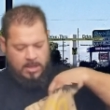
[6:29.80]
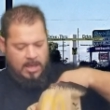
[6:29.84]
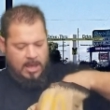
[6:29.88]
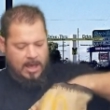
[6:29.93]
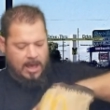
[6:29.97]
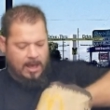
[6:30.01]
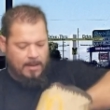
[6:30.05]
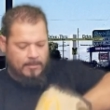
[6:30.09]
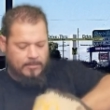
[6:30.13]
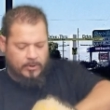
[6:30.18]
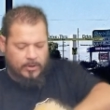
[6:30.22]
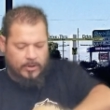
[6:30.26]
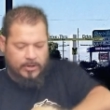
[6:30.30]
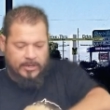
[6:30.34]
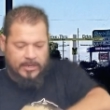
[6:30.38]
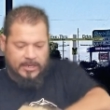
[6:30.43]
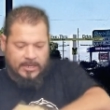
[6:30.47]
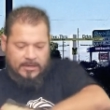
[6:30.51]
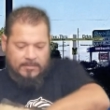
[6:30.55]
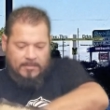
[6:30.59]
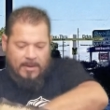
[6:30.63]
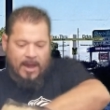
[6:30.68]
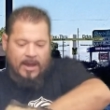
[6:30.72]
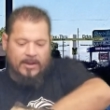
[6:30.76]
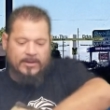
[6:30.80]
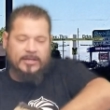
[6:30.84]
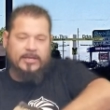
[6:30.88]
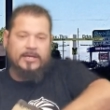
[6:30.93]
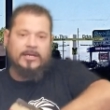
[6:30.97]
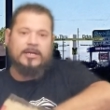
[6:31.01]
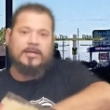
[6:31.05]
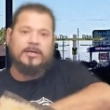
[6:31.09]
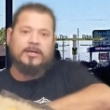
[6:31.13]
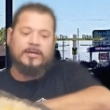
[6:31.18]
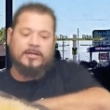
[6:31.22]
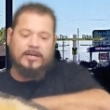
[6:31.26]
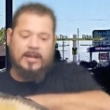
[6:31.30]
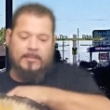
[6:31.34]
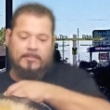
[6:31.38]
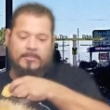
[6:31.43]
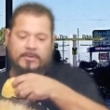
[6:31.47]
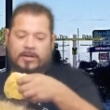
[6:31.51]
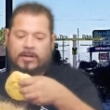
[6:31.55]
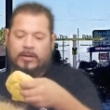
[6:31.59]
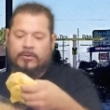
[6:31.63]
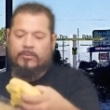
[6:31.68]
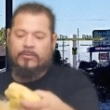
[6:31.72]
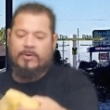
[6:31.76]
I'm gonna get them out here and I'm
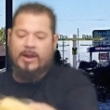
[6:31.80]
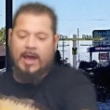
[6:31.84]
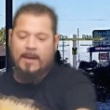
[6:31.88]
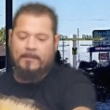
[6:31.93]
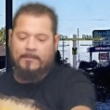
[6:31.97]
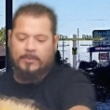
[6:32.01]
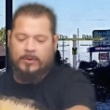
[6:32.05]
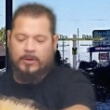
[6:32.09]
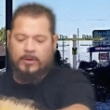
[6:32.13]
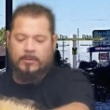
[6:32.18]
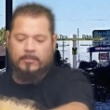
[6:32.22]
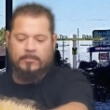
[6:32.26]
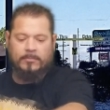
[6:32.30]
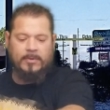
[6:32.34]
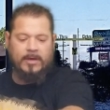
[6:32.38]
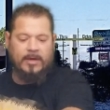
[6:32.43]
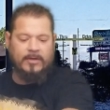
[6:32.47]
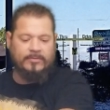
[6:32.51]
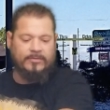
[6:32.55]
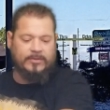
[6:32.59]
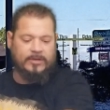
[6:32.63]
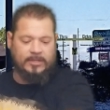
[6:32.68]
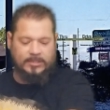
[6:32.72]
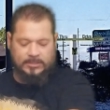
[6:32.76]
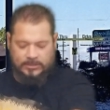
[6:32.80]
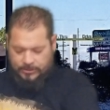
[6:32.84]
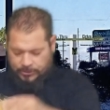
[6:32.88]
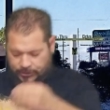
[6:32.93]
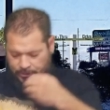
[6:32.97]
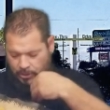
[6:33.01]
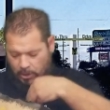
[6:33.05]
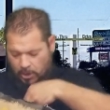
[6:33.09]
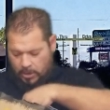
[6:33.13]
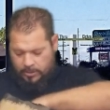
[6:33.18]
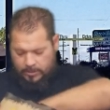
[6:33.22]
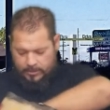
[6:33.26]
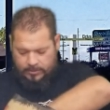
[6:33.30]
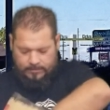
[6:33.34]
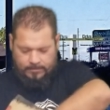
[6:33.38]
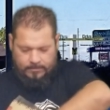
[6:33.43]
gonna unwrap them and then start.